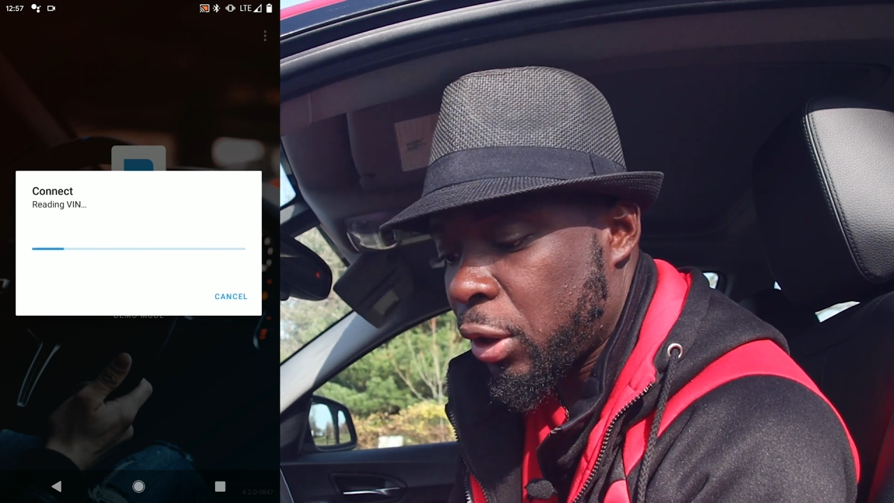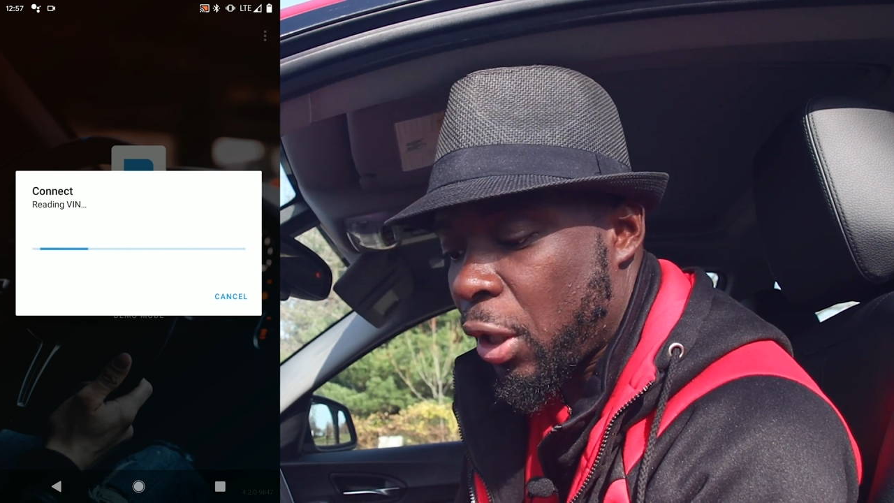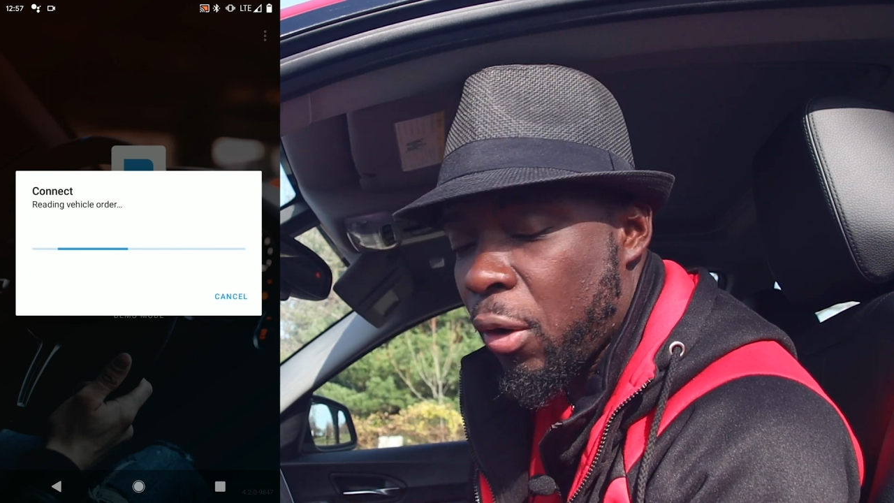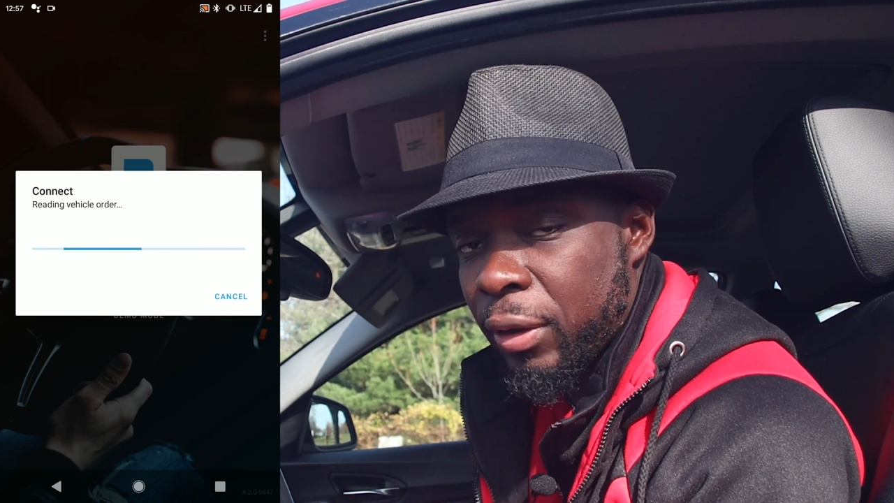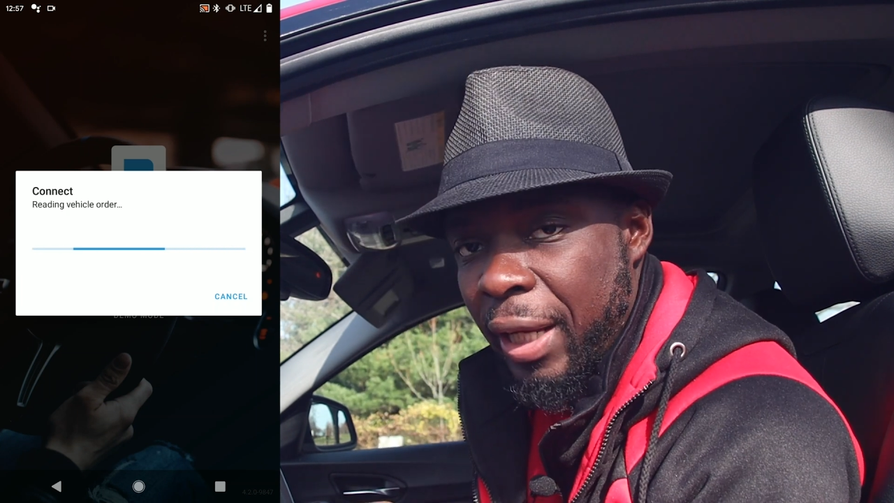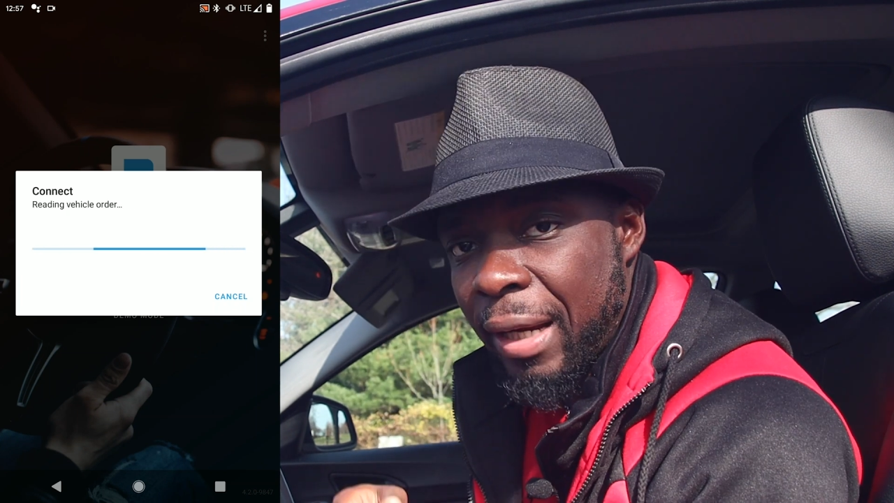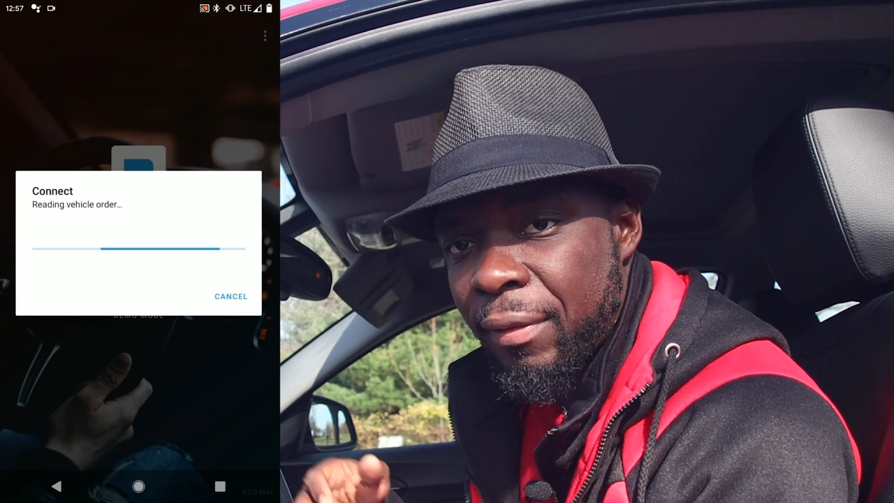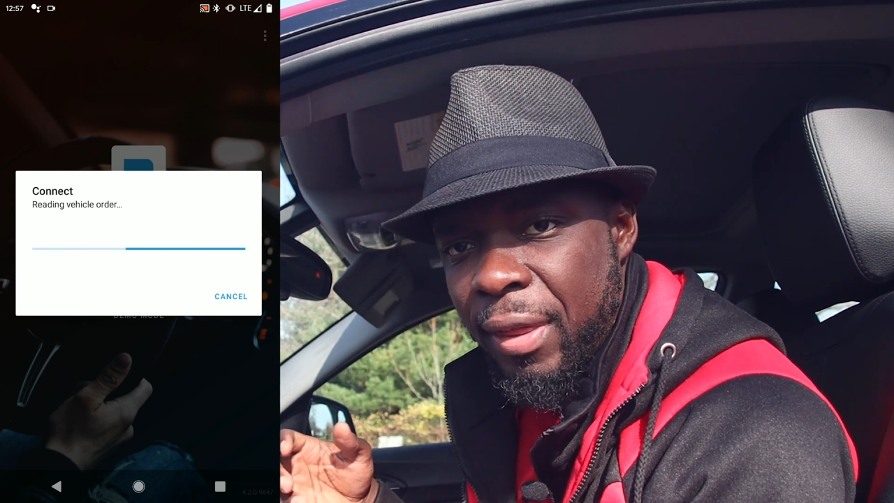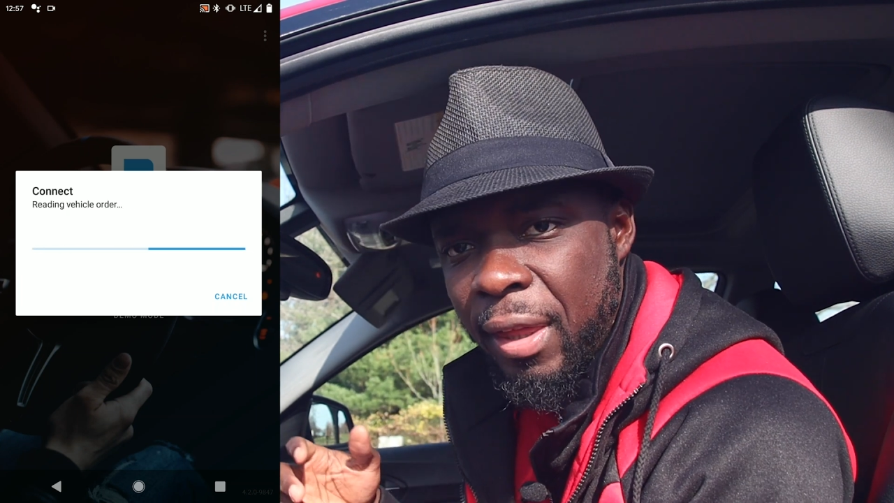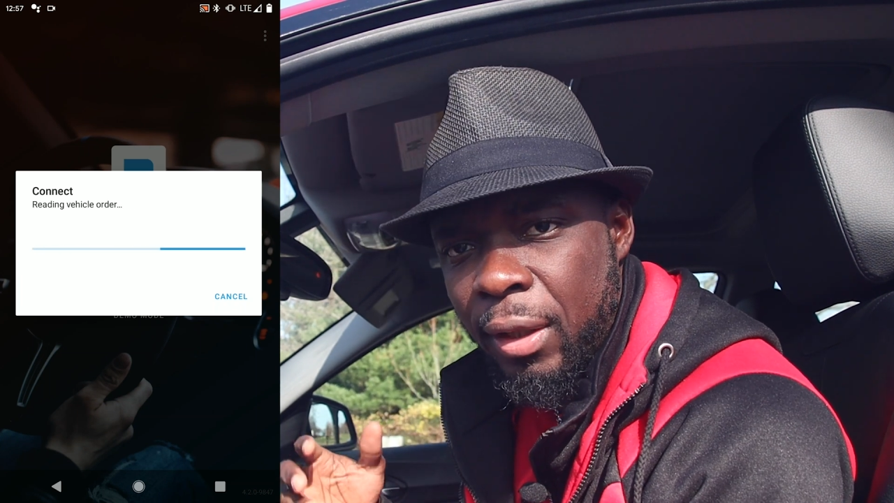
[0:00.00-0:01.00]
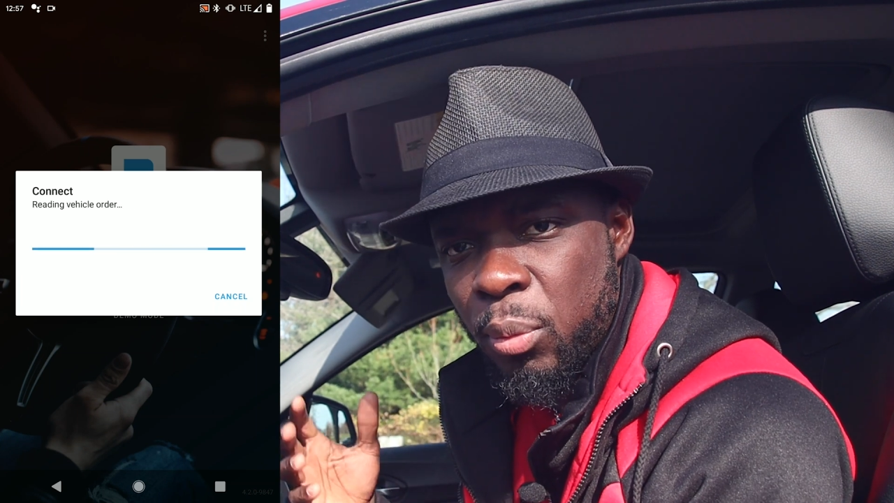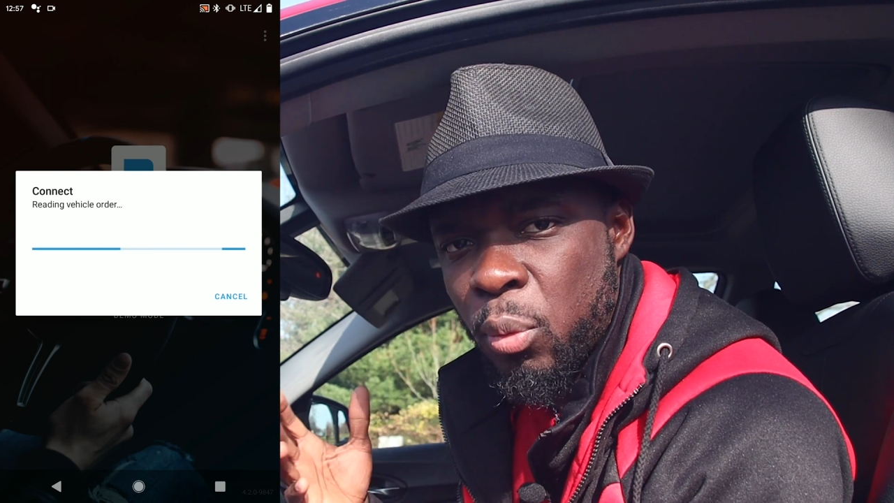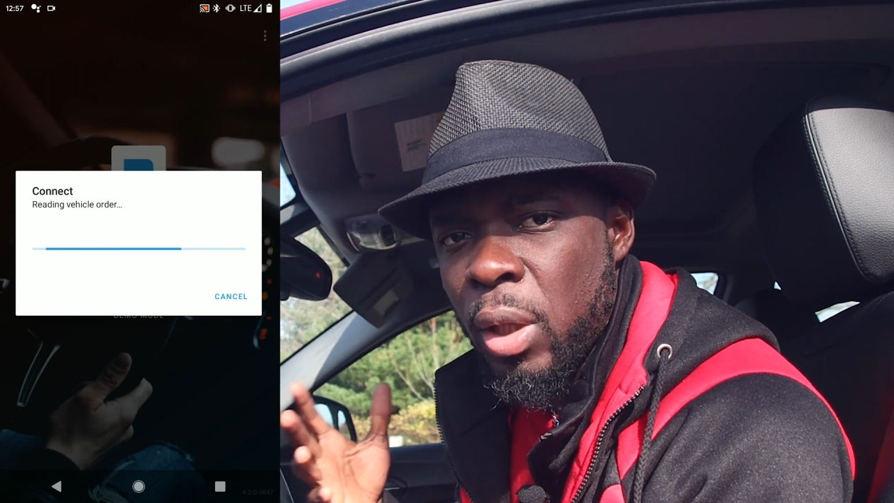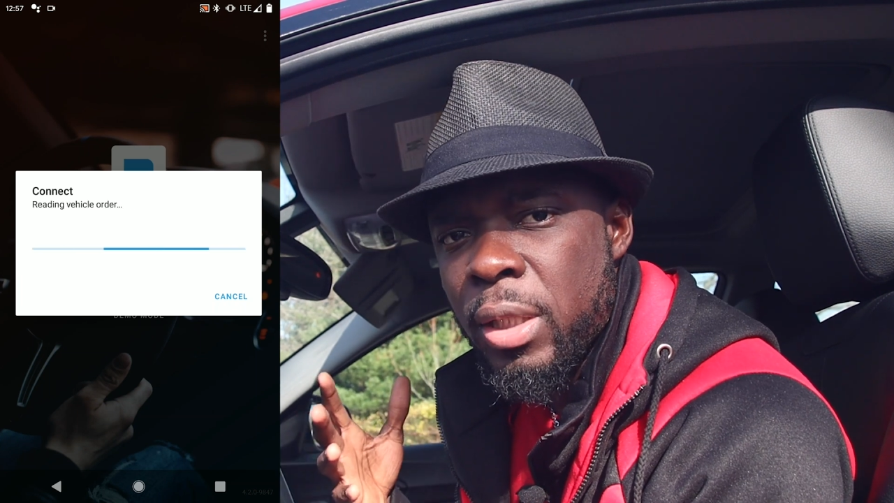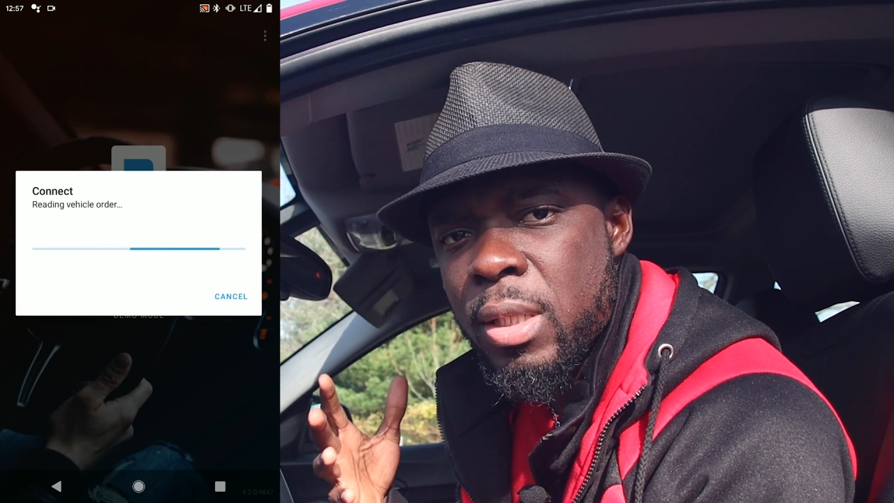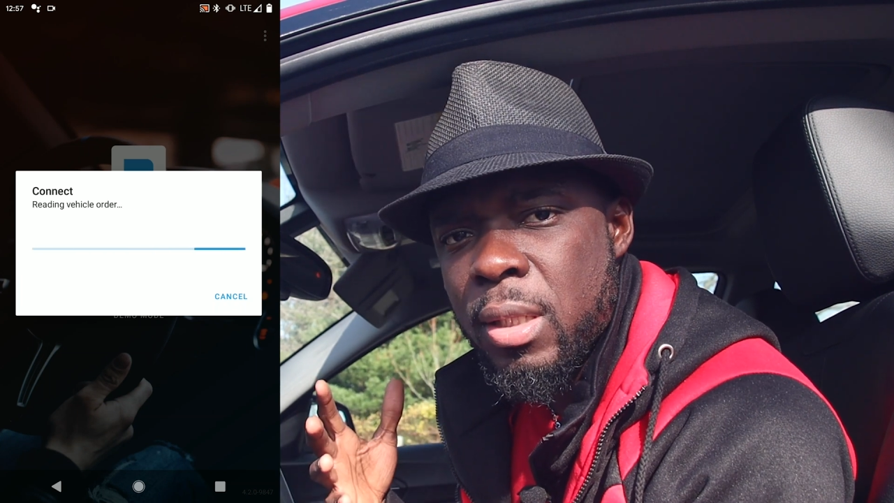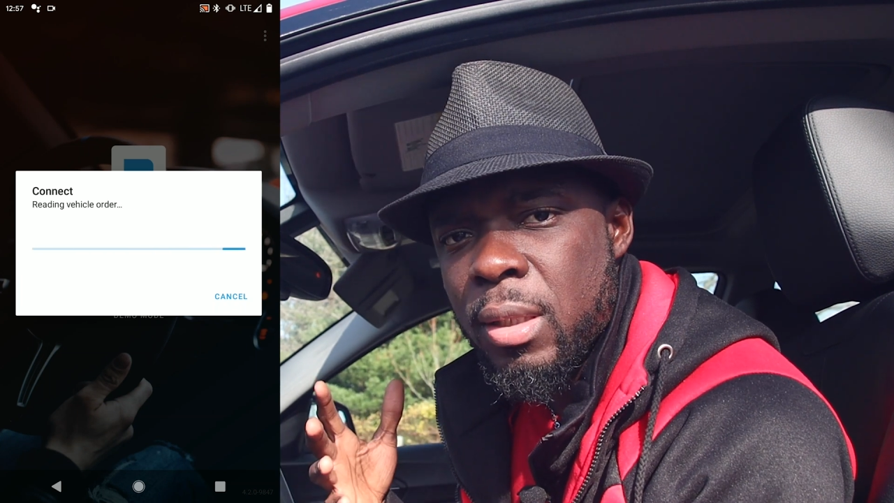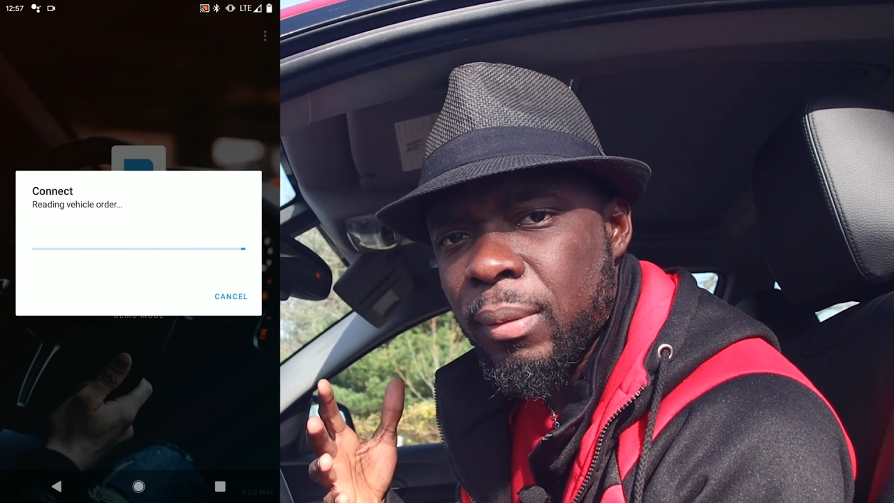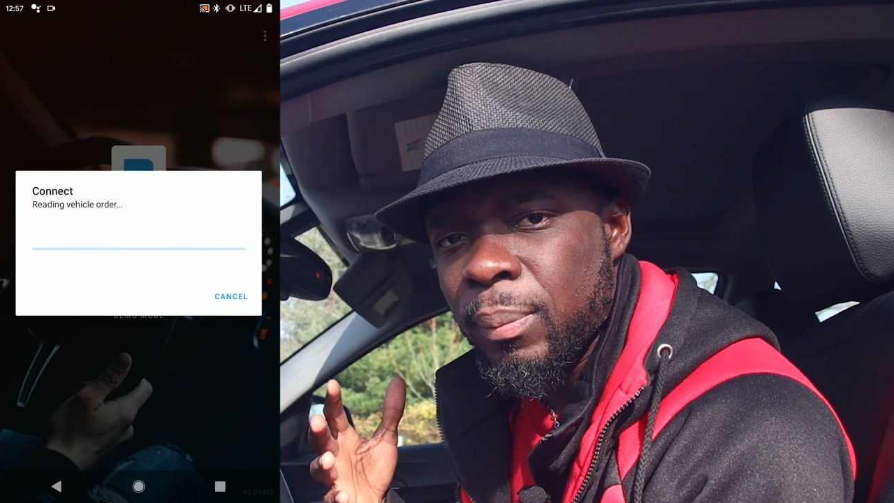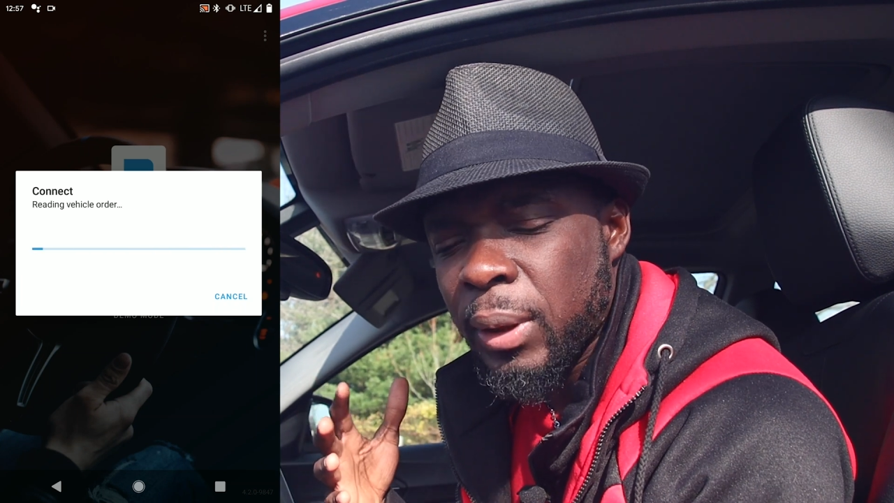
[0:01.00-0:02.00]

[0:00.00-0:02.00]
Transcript: to code everything at once